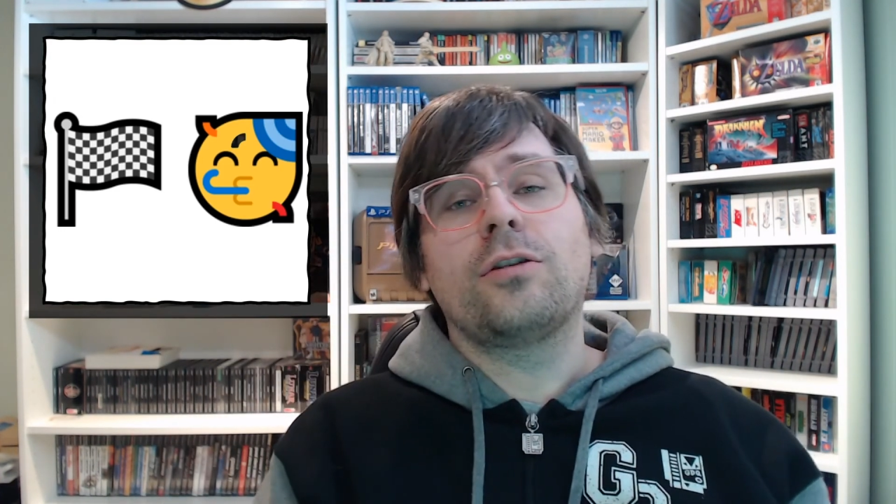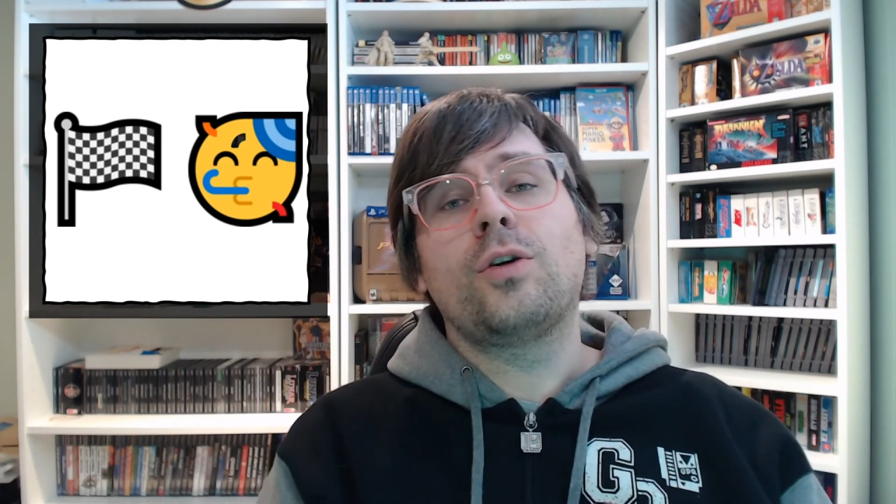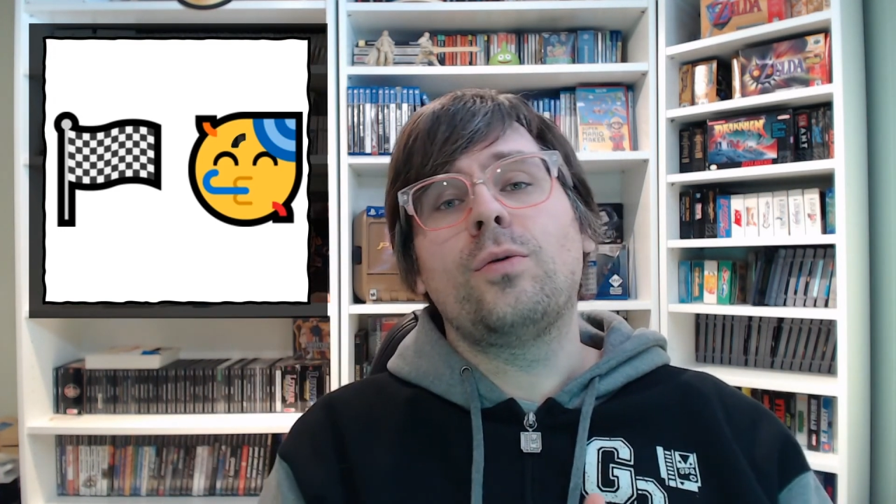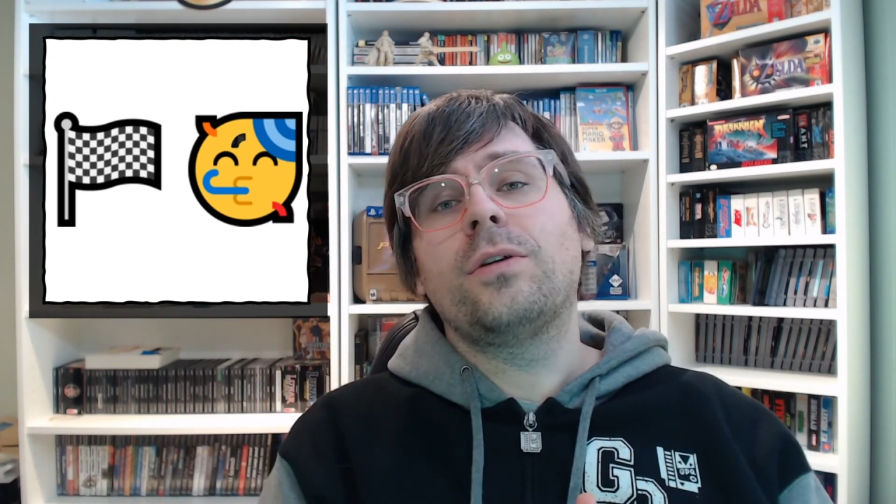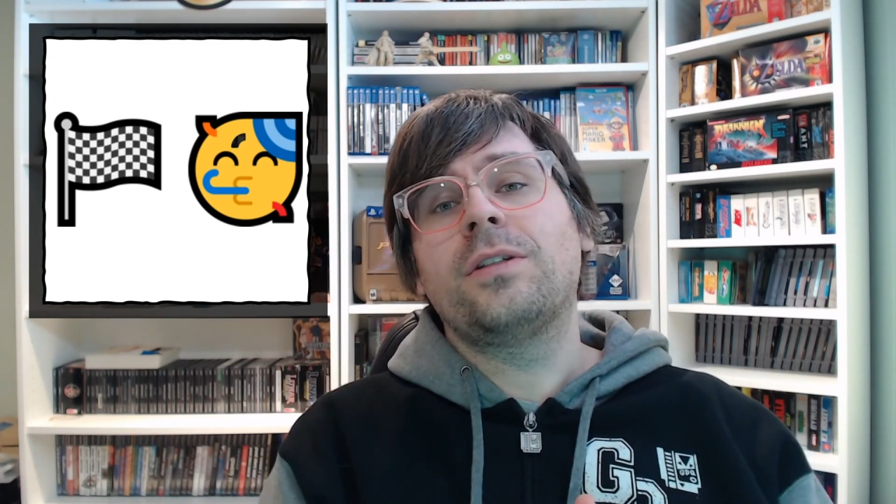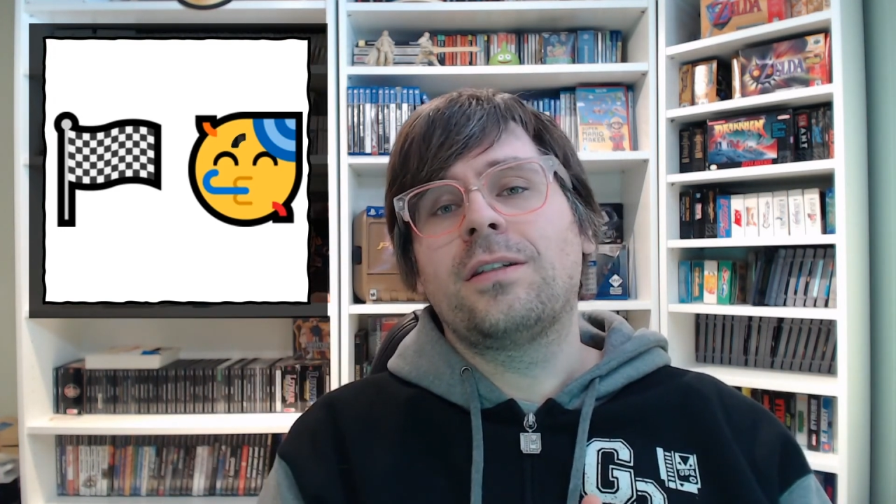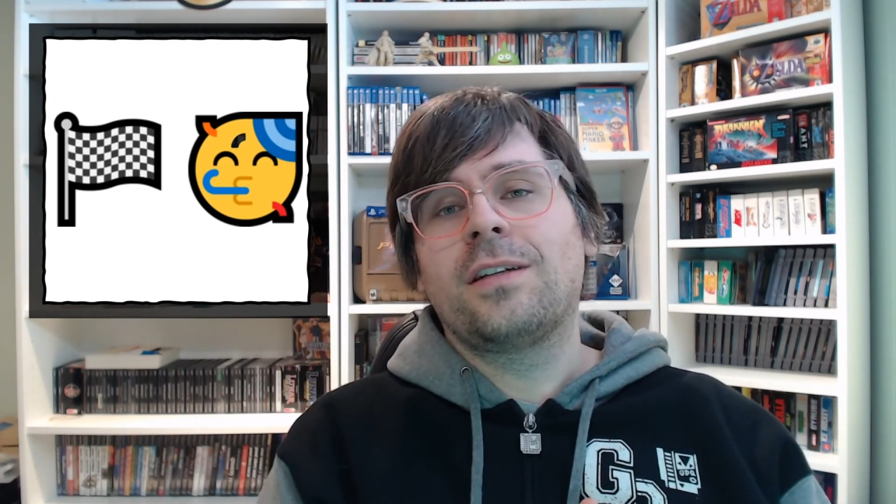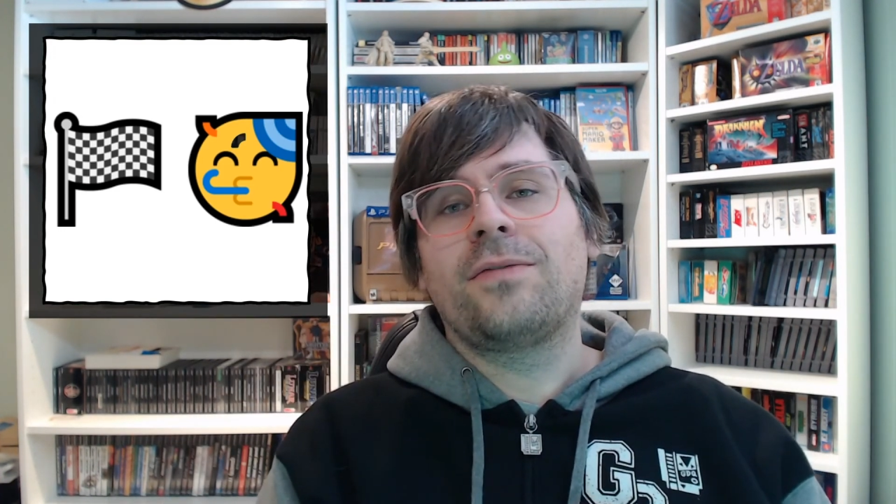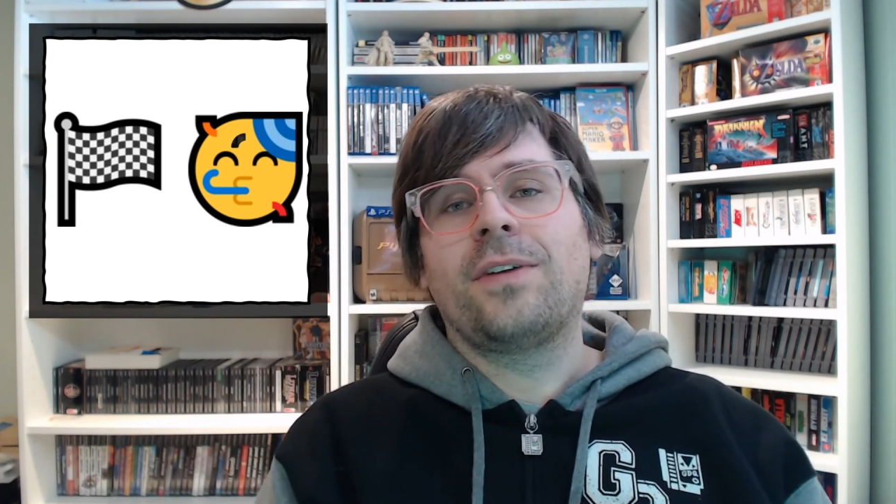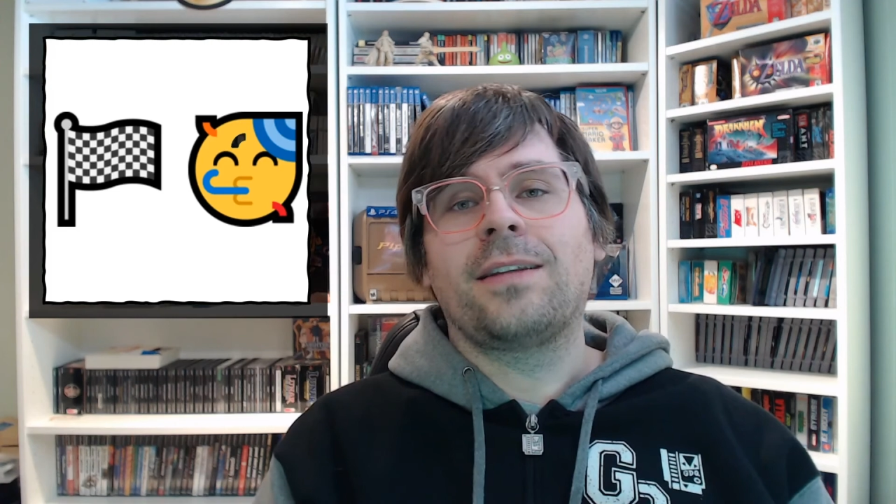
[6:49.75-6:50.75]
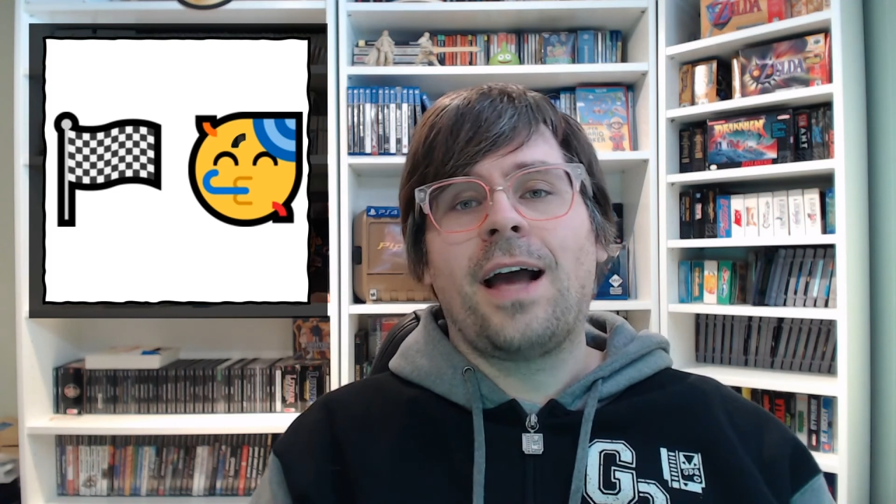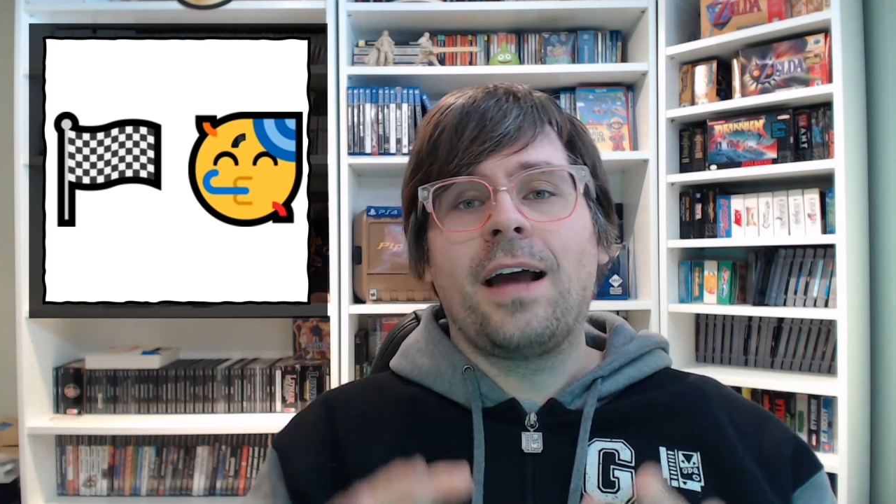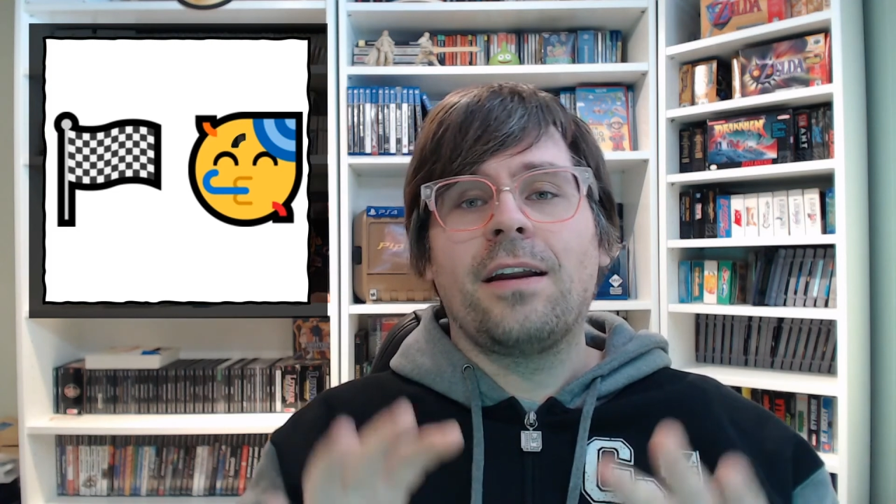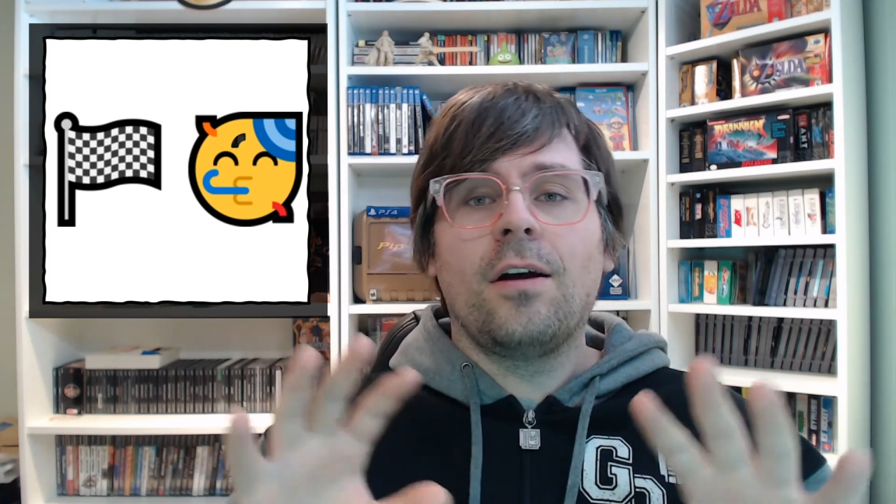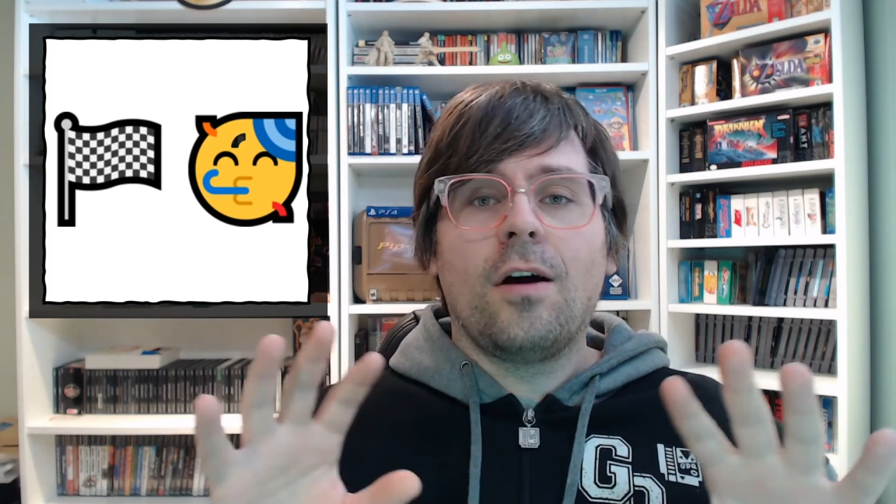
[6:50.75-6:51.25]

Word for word: tools and stuff like that